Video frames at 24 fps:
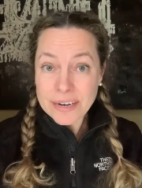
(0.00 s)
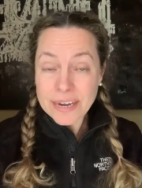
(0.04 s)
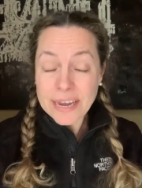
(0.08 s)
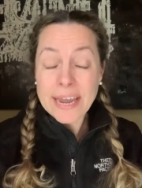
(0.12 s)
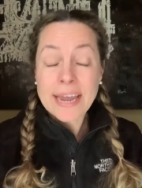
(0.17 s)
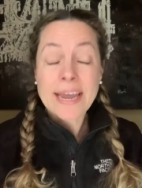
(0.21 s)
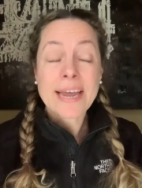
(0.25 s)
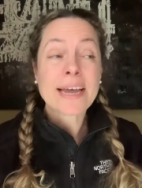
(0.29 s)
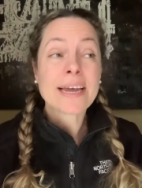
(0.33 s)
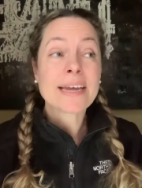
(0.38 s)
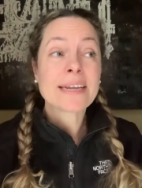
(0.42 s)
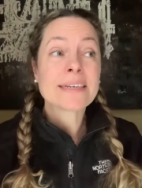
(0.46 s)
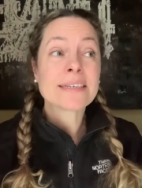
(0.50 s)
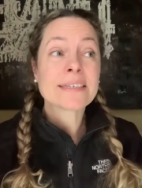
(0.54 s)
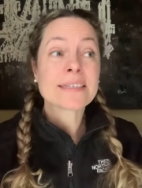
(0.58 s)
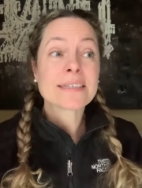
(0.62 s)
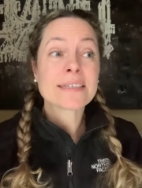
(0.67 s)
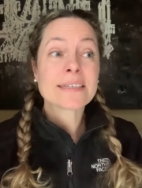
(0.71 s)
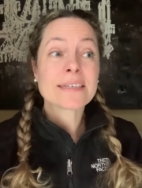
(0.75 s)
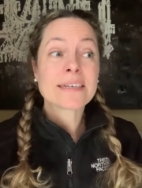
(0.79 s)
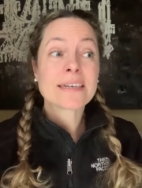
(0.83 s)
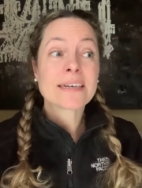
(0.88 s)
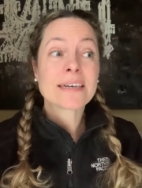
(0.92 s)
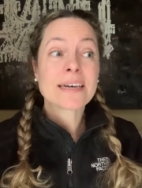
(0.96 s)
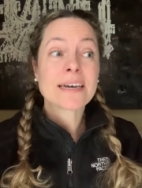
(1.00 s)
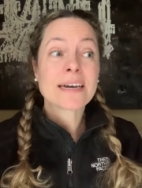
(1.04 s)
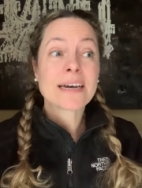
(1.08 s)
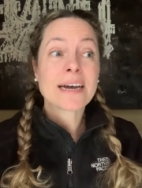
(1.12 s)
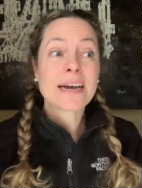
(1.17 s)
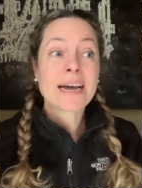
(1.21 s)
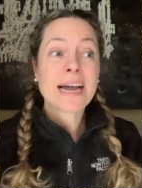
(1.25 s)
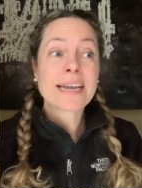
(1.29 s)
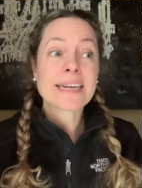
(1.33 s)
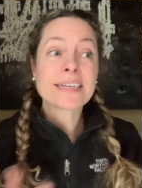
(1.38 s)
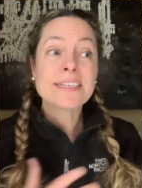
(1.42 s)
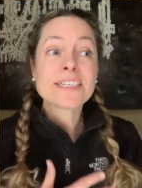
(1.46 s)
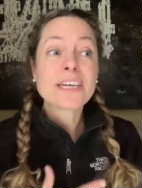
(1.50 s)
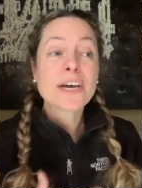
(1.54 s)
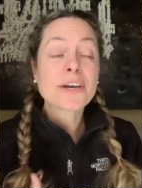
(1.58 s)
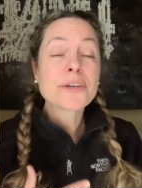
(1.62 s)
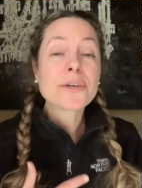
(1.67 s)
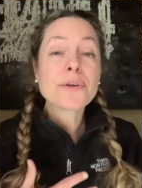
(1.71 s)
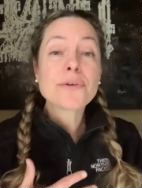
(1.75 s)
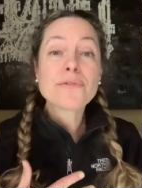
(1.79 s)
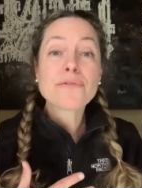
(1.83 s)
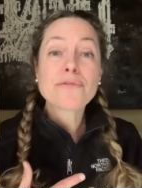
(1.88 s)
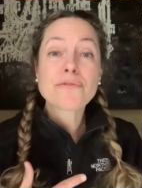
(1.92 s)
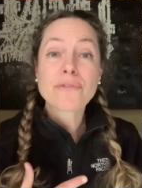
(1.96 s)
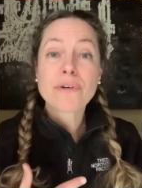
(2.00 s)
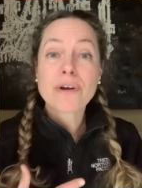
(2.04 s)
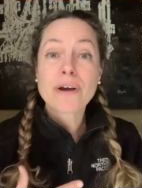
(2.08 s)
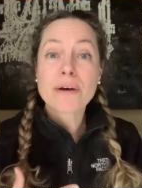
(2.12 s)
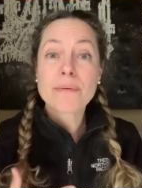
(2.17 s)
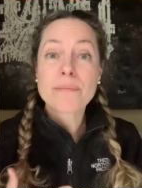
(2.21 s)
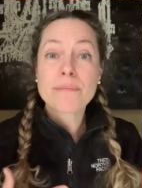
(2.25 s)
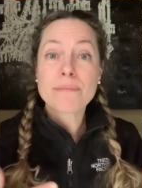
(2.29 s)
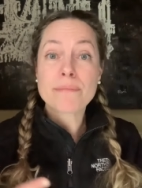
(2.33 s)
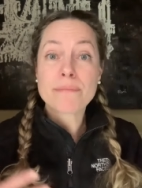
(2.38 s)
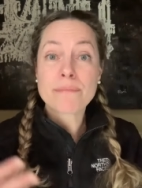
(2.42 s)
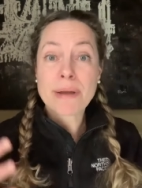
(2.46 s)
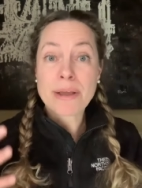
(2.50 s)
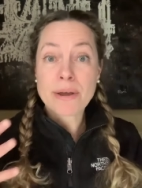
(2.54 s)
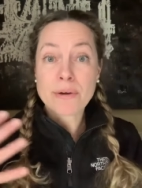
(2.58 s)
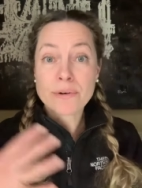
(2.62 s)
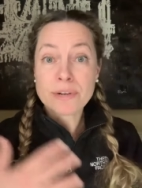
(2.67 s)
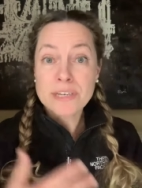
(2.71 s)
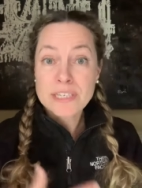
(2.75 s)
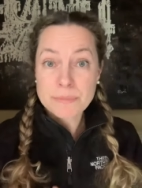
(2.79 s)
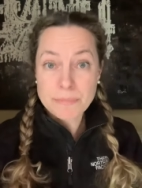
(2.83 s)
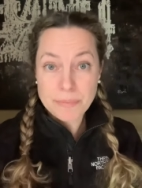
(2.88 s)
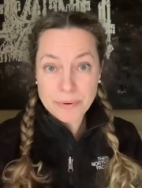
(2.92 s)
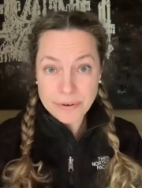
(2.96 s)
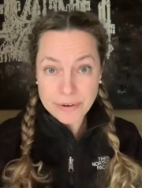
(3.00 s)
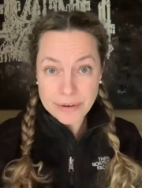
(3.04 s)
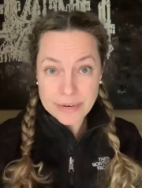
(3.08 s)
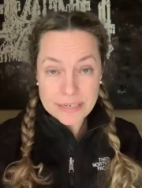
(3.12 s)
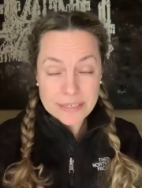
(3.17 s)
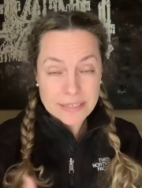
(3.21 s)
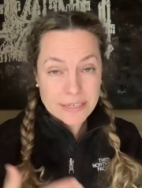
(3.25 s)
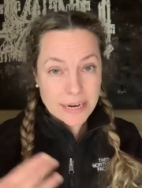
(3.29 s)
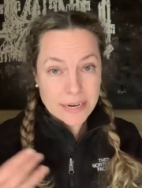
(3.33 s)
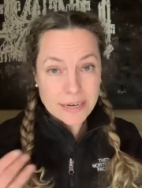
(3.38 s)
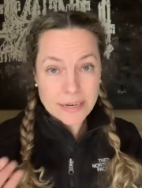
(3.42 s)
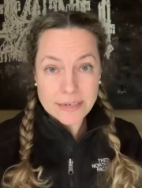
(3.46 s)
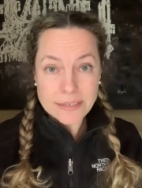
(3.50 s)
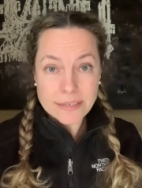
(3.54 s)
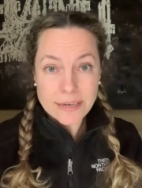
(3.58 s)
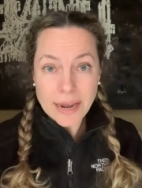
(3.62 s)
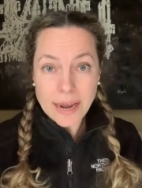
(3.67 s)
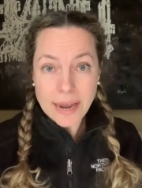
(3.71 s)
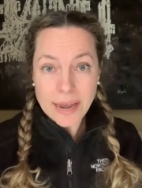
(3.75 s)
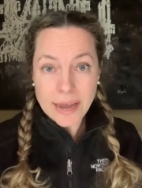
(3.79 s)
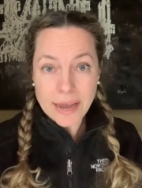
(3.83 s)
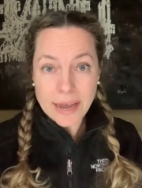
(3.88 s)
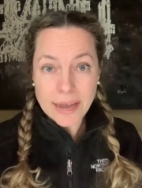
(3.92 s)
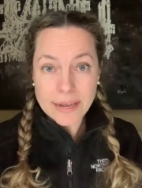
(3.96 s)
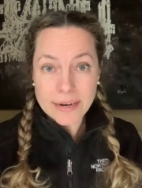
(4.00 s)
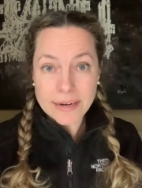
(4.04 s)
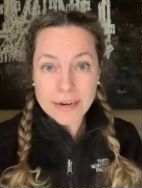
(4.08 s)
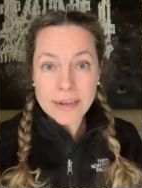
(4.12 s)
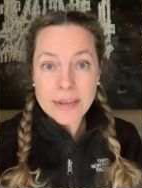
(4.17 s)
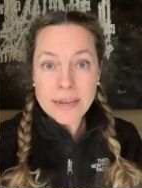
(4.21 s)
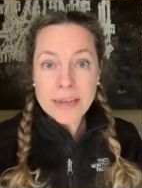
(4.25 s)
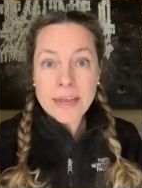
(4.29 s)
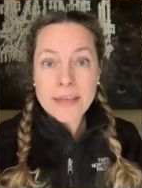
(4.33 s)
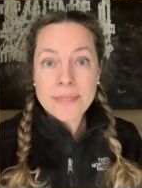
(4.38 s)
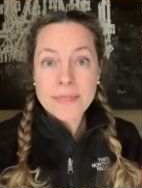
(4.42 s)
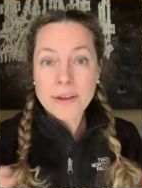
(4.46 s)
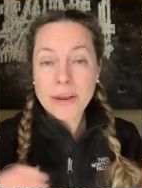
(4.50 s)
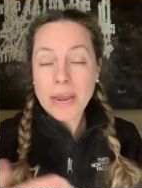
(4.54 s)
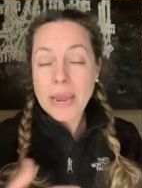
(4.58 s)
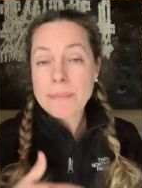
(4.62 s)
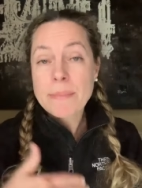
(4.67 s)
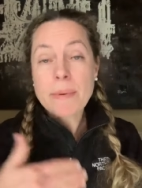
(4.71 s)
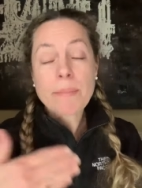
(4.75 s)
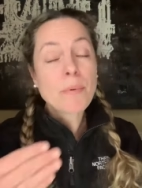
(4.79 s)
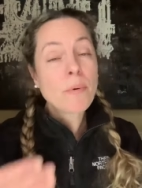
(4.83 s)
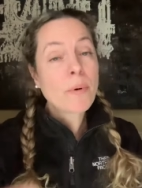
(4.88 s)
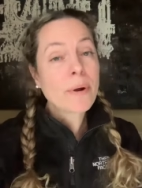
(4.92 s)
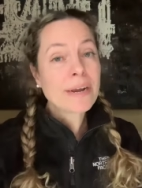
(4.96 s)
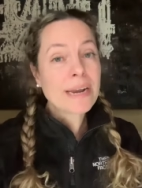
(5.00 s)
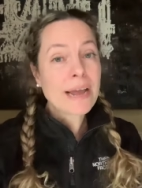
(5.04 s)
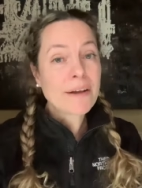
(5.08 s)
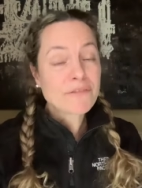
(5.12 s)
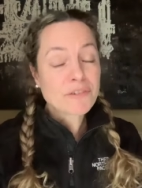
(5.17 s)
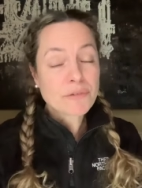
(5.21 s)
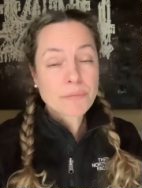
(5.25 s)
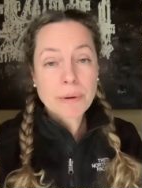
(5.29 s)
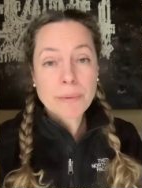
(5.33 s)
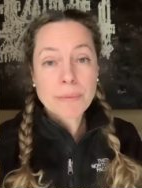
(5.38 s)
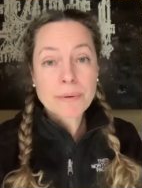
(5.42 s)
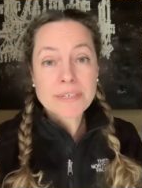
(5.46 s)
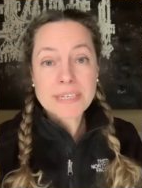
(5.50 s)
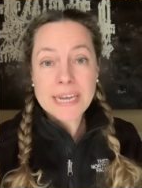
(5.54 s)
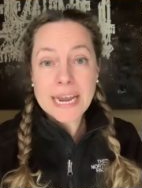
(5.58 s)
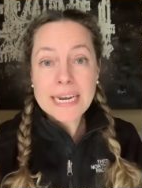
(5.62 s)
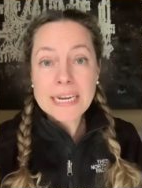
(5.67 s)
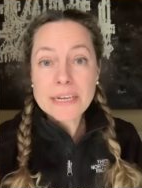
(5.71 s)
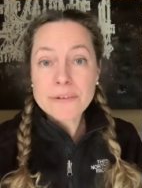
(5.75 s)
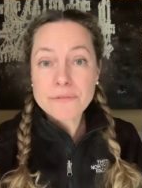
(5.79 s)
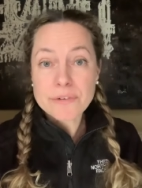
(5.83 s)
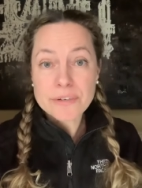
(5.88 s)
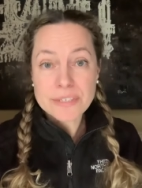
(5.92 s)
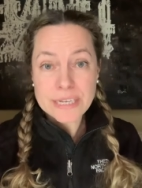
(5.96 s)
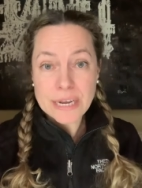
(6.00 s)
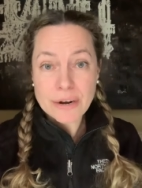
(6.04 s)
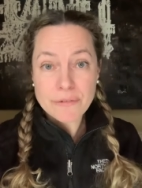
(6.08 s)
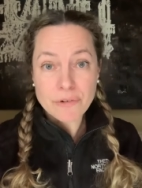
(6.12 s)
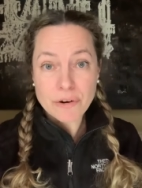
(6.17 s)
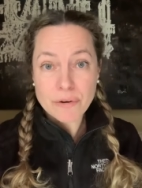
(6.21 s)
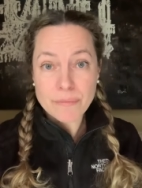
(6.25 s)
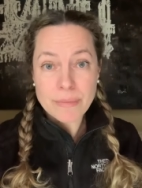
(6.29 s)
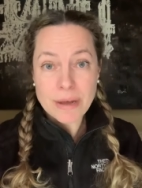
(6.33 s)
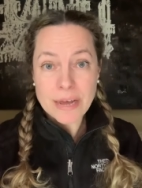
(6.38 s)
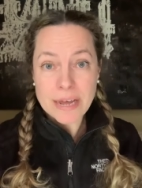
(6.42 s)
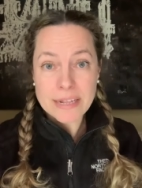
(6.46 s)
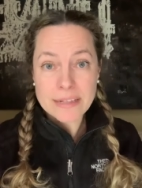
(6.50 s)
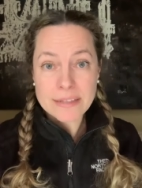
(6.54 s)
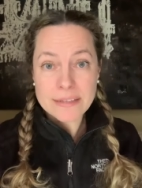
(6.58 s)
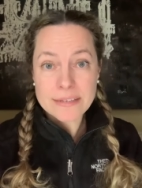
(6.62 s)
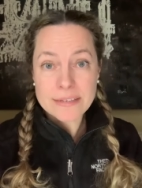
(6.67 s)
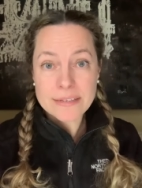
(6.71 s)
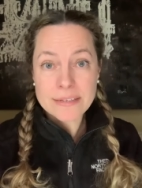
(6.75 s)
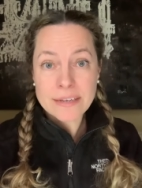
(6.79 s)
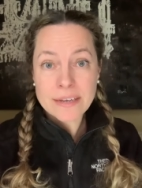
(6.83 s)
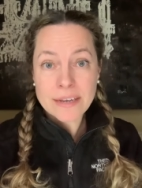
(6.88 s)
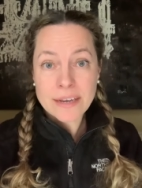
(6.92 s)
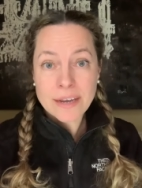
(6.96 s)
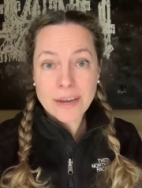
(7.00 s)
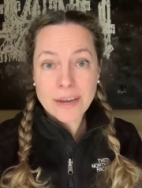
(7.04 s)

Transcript: And I can tell you from my own experience dating Dan, there came a point after we were dating for several months